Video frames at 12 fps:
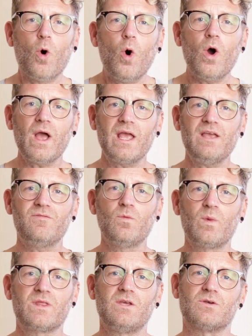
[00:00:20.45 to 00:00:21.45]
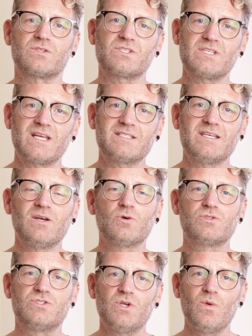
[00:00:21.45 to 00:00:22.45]
or even whether you're setting
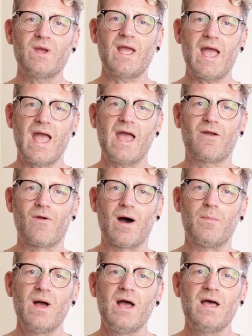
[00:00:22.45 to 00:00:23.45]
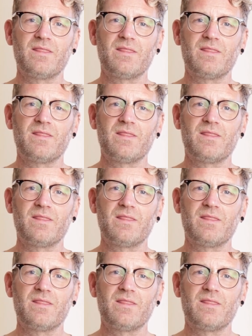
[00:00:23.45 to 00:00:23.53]
or doing a hair up,